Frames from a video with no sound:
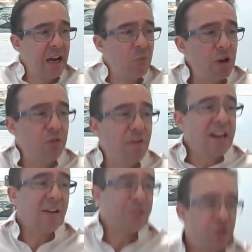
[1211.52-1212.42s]
And what you then
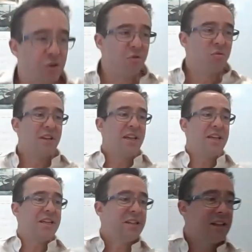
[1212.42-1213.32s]
have to do
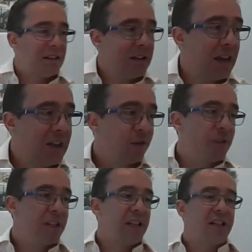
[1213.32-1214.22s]
is is is
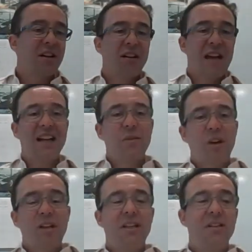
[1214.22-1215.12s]
obviously start
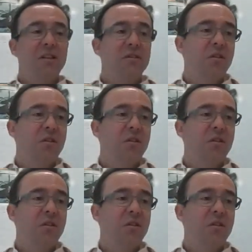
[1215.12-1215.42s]
calibrating those.